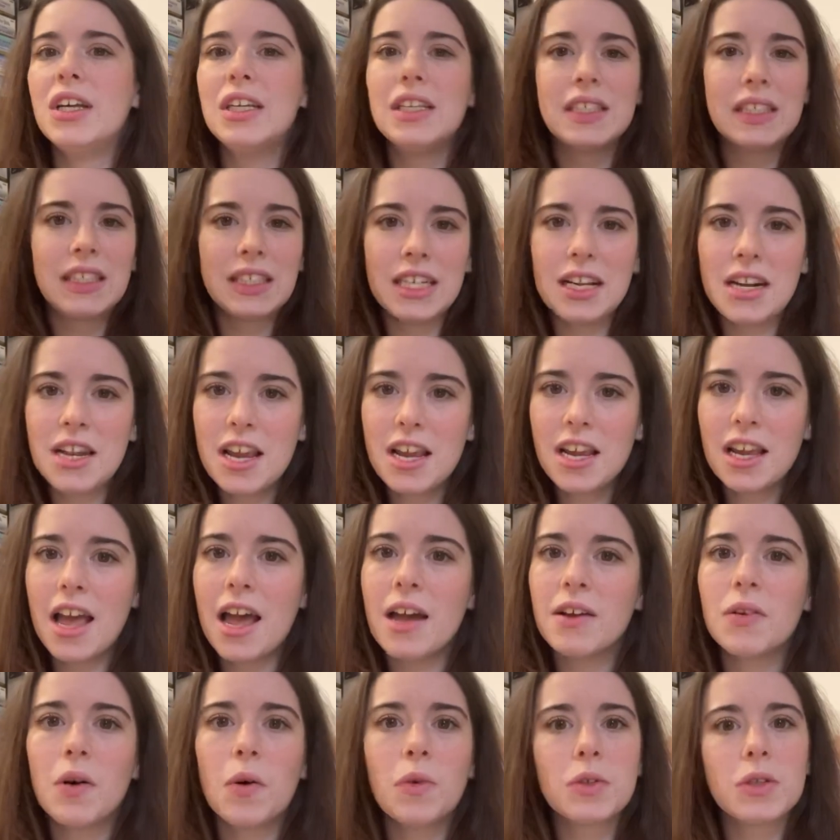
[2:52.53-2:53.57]
studying
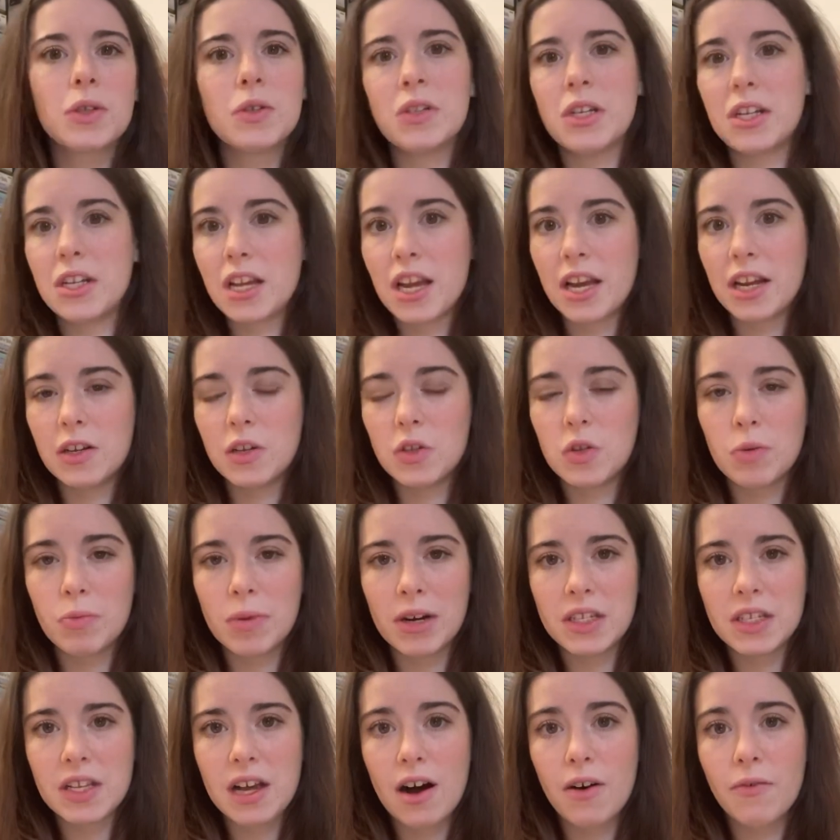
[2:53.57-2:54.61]
and also dedicating to
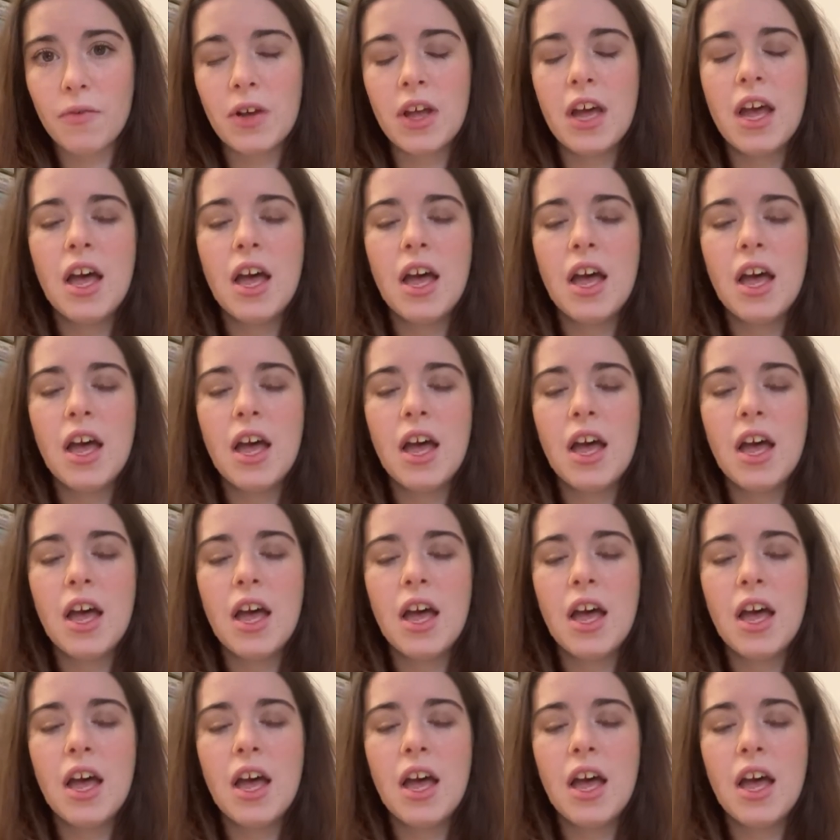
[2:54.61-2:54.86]
myself.